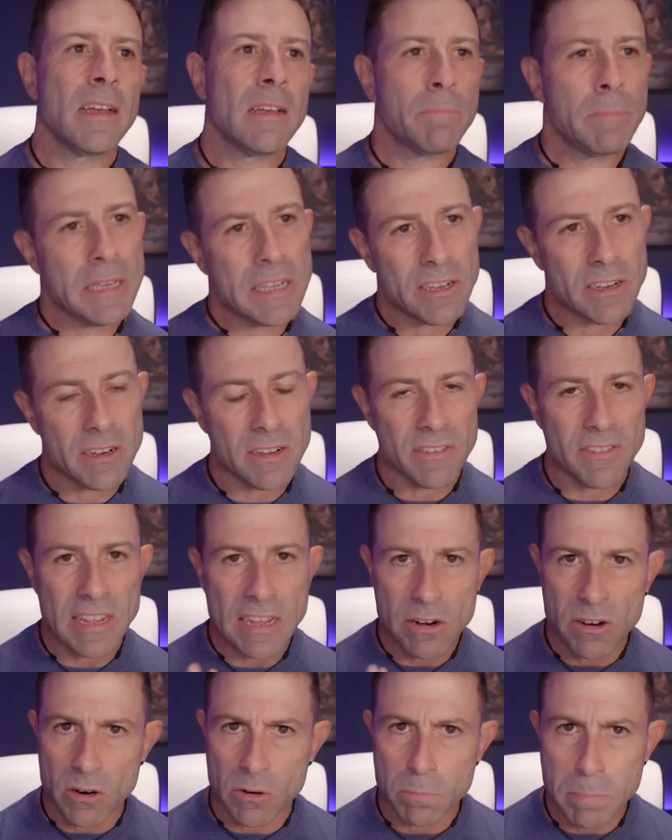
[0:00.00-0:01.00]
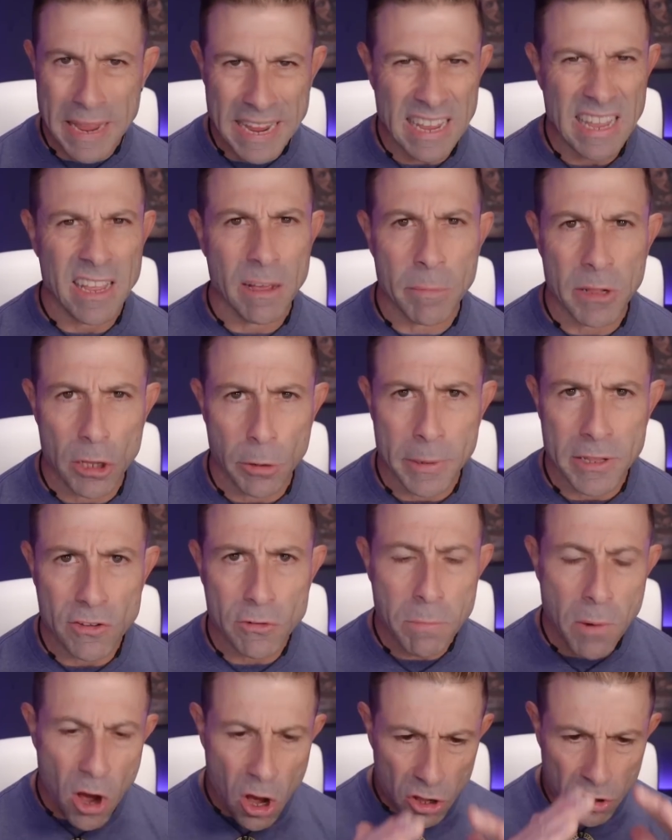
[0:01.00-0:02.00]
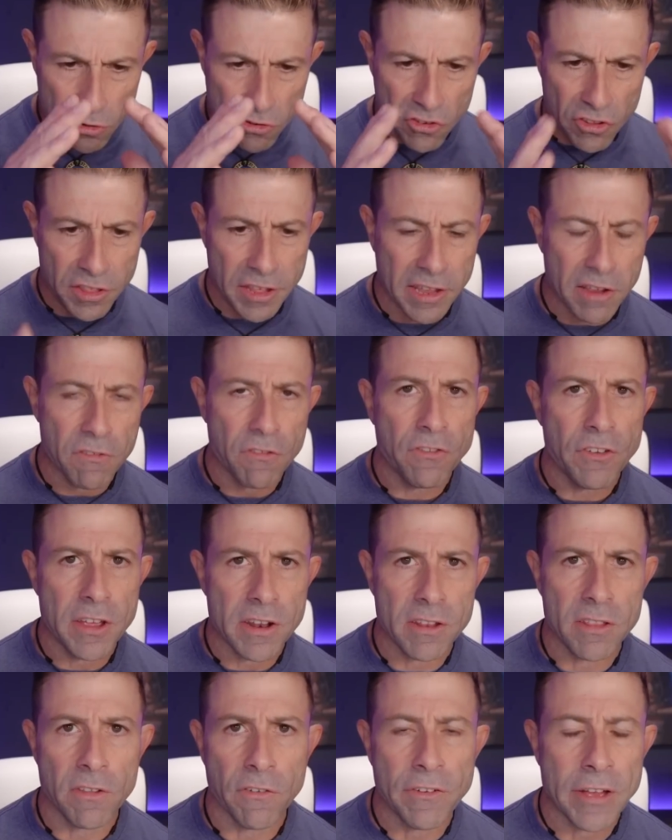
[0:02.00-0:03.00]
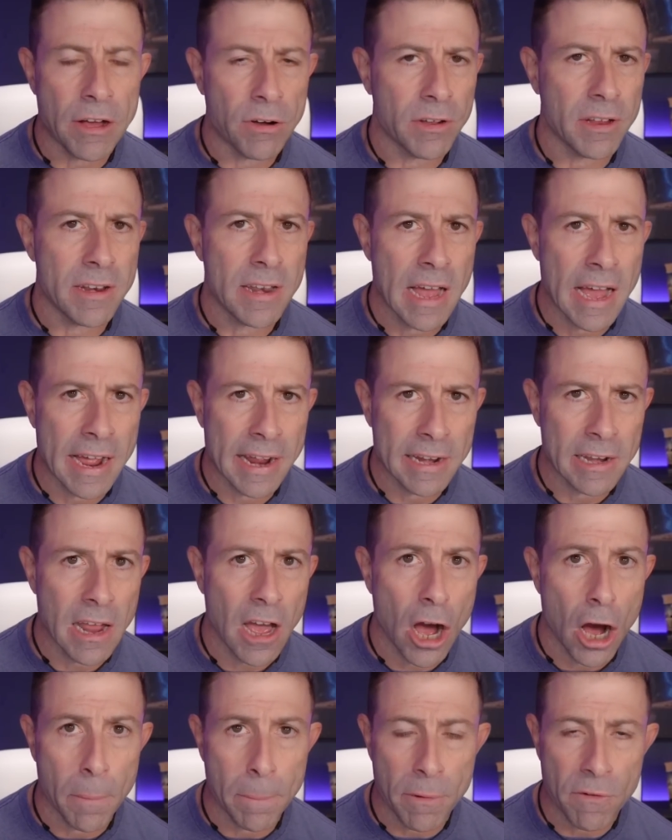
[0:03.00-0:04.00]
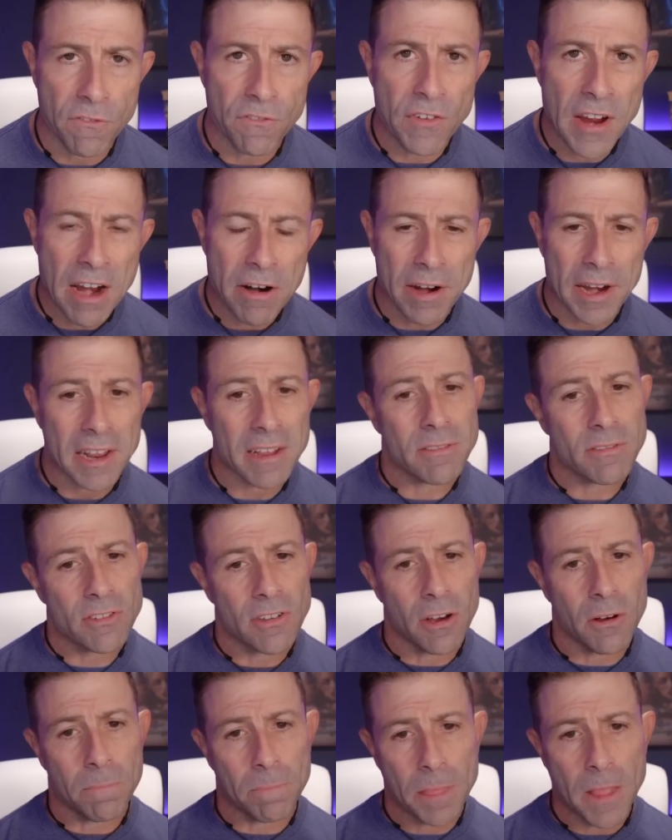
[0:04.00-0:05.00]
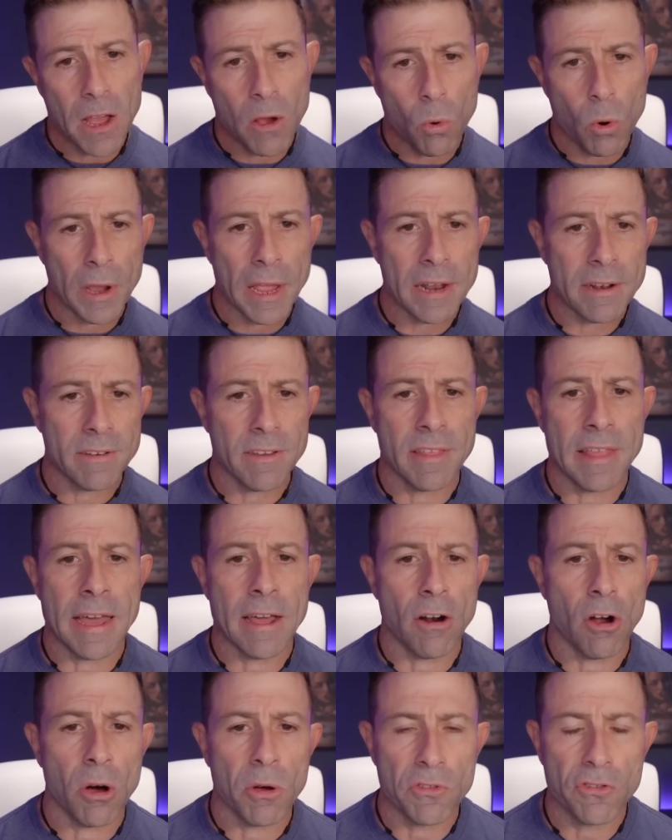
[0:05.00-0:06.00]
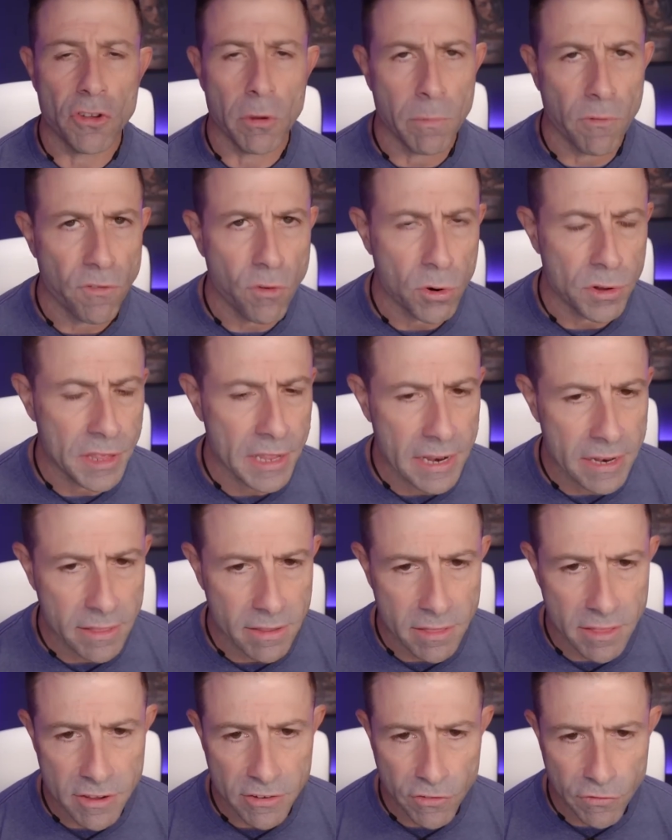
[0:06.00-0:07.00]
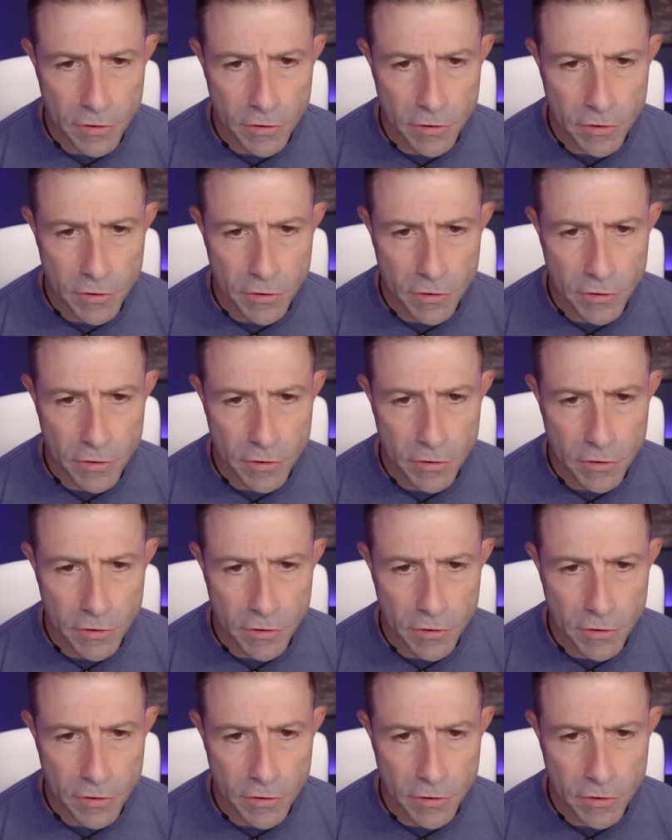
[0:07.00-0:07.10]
because they are making them a little bit smaller so they can fit in the Falcon nine upper fairing. So we'll get into that also before the end of this